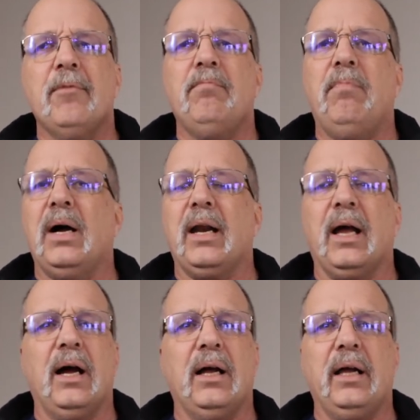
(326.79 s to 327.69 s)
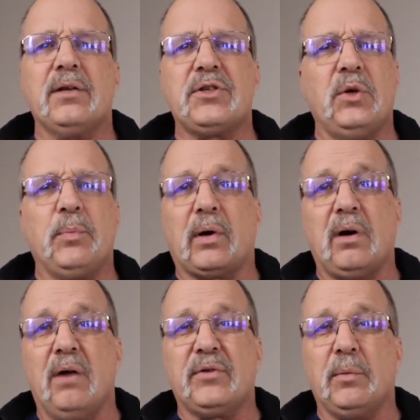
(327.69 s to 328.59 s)
But it's super
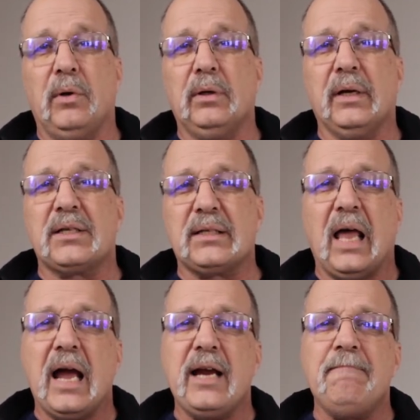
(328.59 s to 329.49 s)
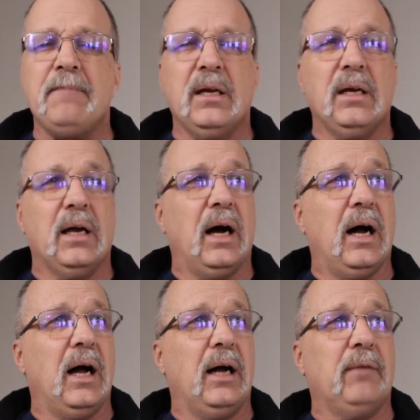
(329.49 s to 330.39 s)
comfortable, it's light,
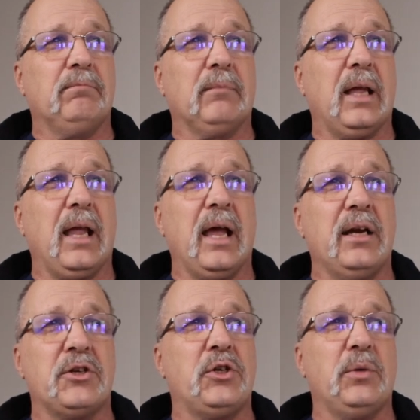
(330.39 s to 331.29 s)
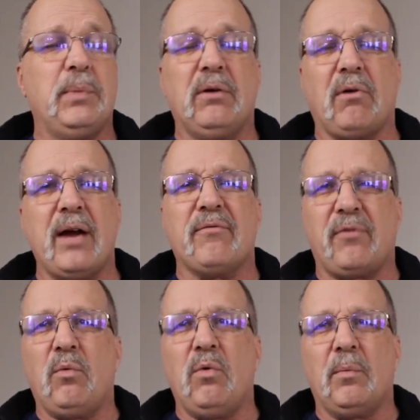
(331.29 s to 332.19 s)
and it should be great
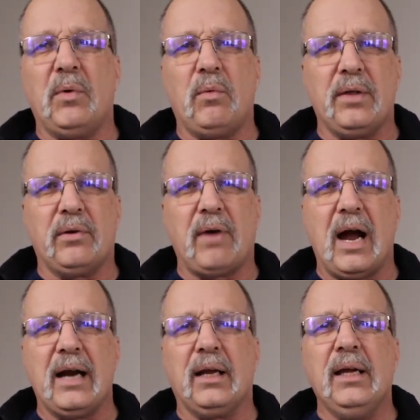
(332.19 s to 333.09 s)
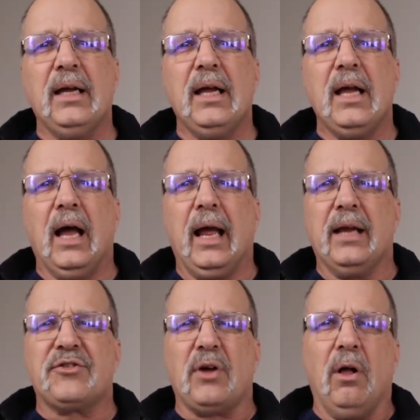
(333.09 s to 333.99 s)
for warmer weather riding.
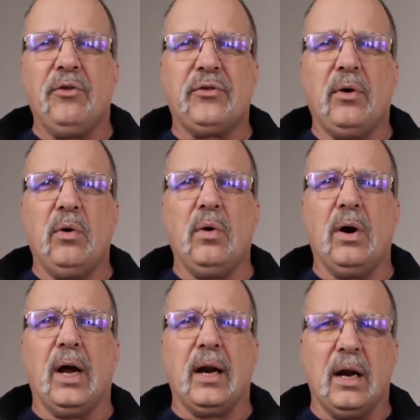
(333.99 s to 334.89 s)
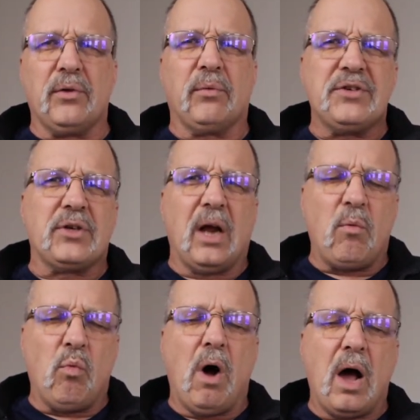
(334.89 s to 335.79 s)
It's also, another reason I
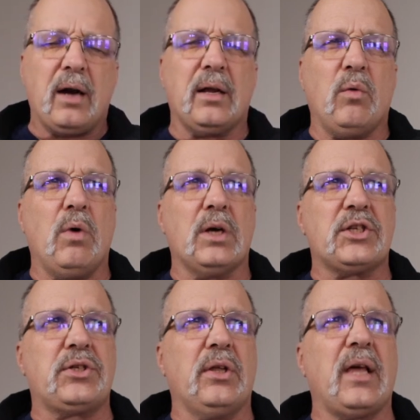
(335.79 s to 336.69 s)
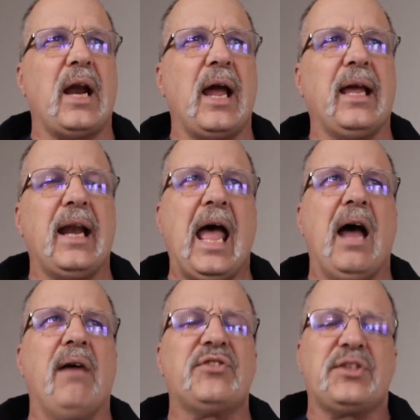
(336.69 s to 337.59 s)
wanted it was so that I could
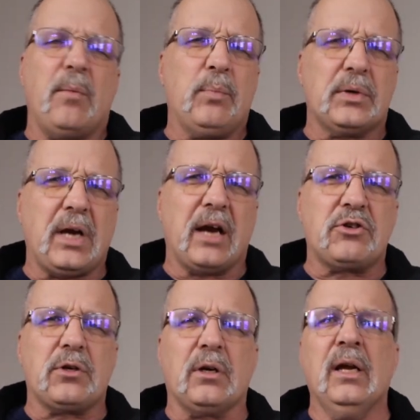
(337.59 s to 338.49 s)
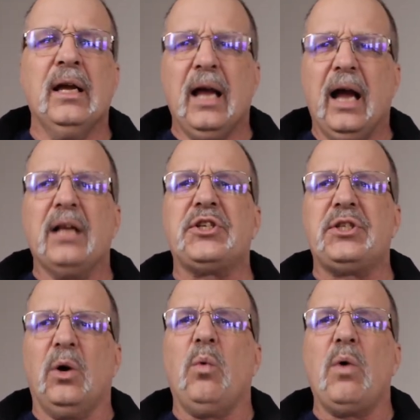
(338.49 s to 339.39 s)
have some protection and
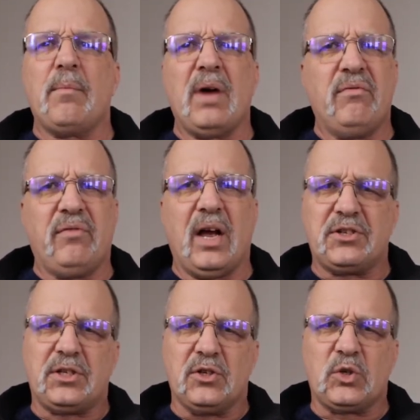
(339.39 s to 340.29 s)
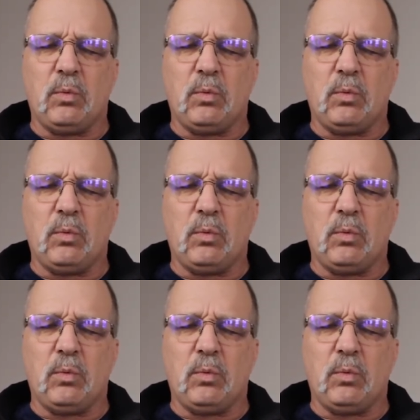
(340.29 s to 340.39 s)
still wear my vest as